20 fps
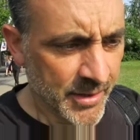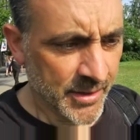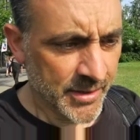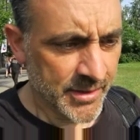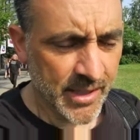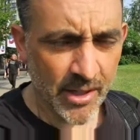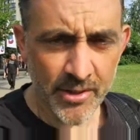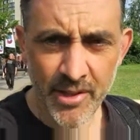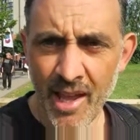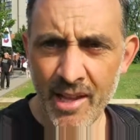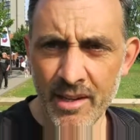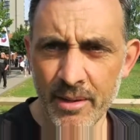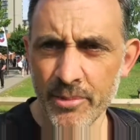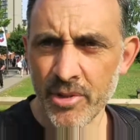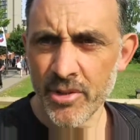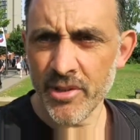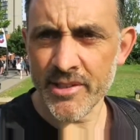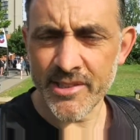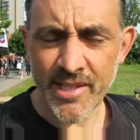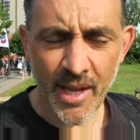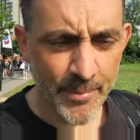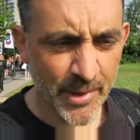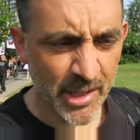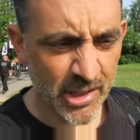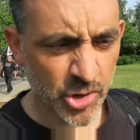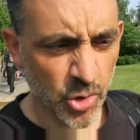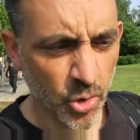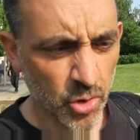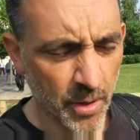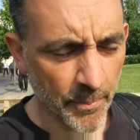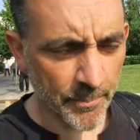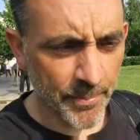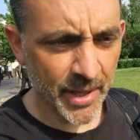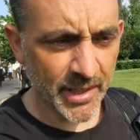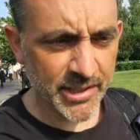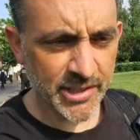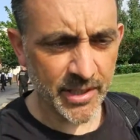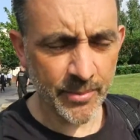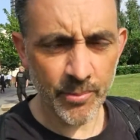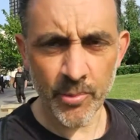So yeah, and I'm doing a 10-minute talk on
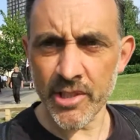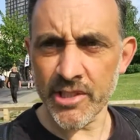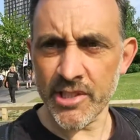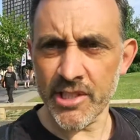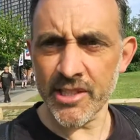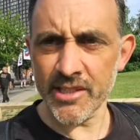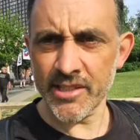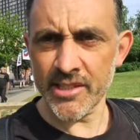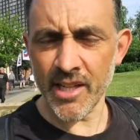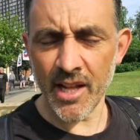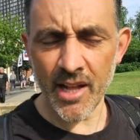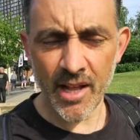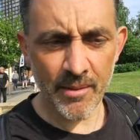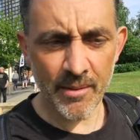pitching, which is